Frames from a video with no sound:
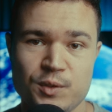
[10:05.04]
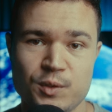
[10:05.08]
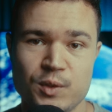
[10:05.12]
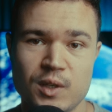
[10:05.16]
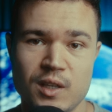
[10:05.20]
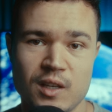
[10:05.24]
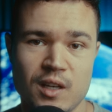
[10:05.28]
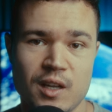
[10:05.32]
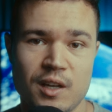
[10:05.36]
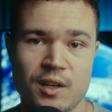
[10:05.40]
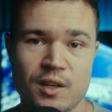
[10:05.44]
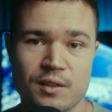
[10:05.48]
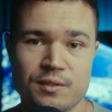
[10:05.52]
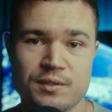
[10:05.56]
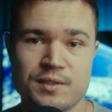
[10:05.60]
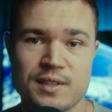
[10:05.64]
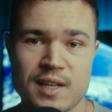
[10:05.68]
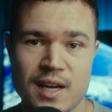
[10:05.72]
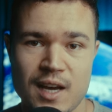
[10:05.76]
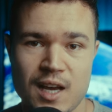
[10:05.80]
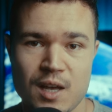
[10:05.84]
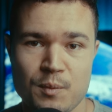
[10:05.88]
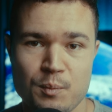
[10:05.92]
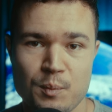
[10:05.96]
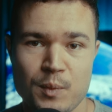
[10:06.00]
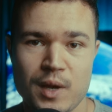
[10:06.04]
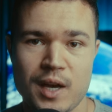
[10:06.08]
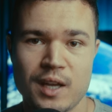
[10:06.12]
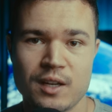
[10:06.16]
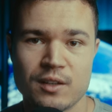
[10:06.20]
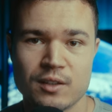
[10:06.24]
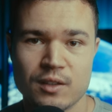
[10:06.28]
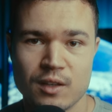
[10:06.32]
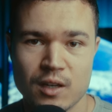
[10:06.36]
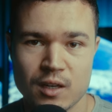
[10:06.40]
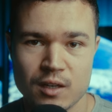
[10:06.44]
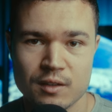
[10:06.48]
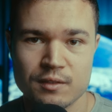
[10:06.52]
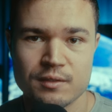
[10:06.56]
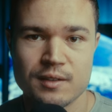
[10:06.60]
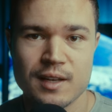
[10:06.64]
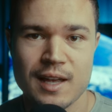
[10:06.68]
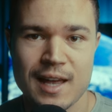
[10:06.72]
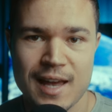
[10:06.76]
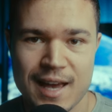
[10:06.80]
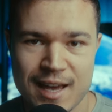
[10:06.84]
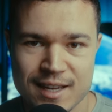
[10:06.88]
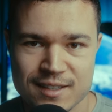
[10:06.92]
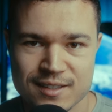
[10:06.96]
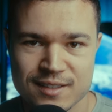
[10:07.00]
you a lot of time and a lot of
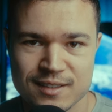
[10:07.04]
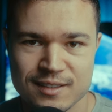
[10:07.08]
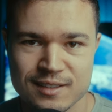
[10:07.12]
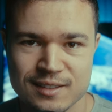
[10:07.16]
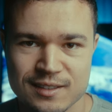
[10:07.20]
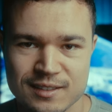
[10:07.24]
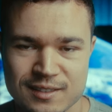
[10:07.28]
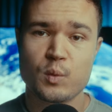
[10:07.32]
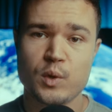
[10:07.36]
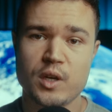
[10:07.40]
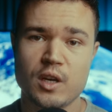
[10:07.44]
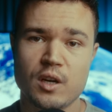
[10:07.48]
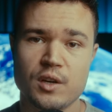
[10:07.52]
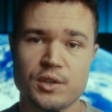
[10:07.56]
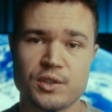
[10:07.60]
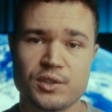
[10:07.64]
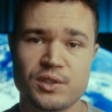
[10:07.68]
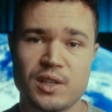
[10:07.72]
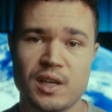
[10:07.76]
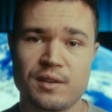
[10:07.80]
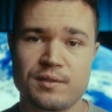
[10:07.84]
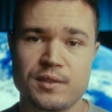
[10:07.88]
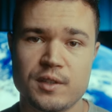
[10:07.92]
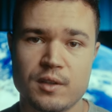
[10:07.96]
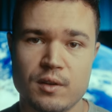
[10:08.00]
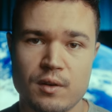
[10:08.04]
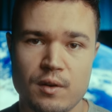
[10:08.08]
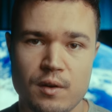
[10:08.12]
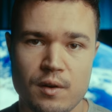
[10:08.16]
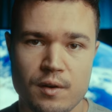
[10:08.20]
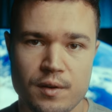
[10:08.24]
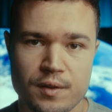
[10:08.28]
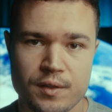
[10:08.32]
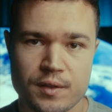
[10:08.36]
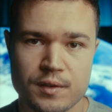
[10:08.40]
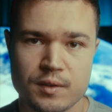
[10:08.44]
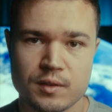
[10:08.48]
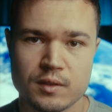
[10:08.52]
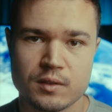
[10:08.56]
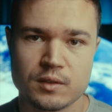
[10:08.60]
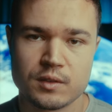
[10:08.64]
hassle. And we also have the Earth